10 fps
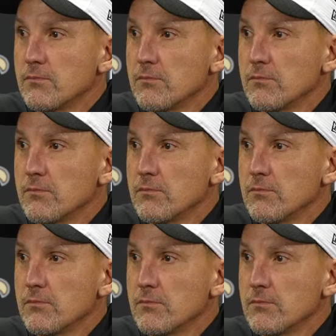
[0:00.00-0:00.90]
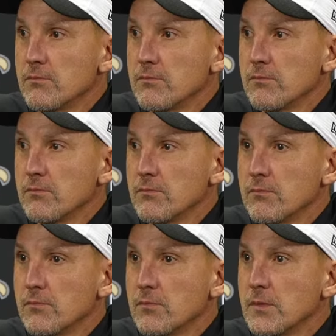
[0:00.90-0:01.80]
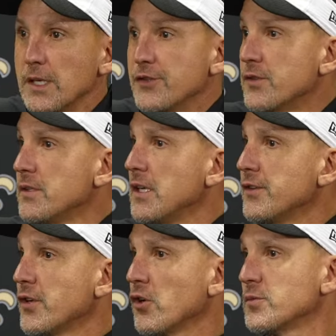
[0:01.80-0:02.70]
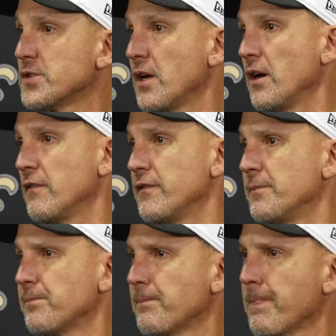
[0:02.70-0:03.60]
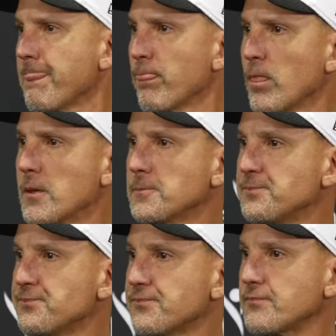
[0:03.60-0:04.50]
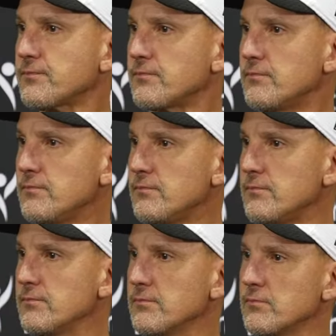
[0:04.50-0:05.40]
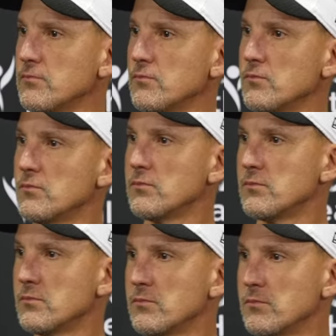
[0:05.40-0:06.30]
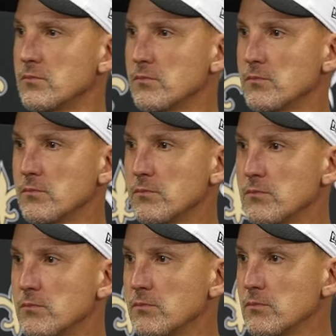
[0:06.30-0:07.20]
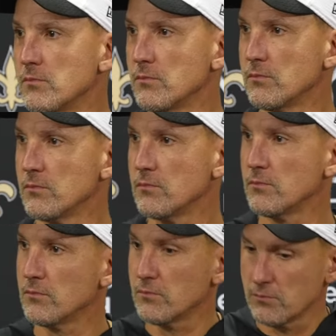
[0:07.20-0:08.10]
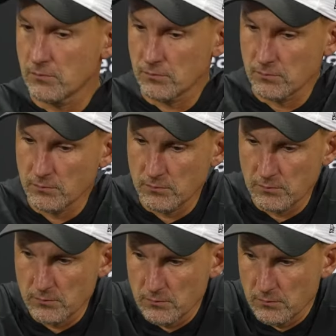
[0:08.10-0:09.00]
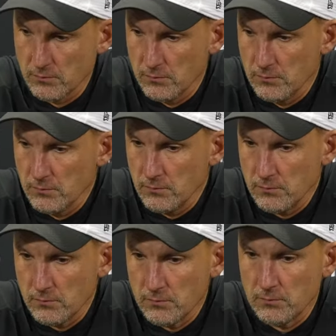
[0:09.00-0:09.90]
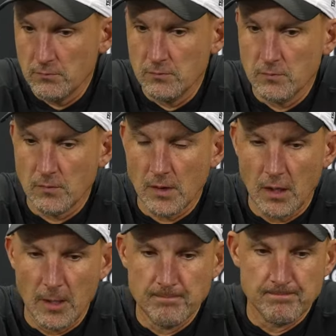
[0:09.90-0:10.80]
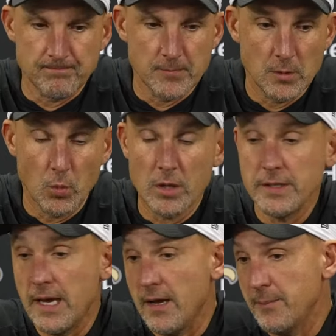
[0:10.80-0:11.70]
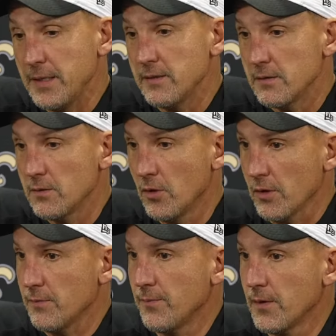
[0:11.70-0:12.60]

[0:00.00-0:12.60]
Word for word: week three, week two. In in terms of just in terms of finally really seeing what you have and the anticipation of just been building over a five six week period. Um, well, yeah, I mean, look,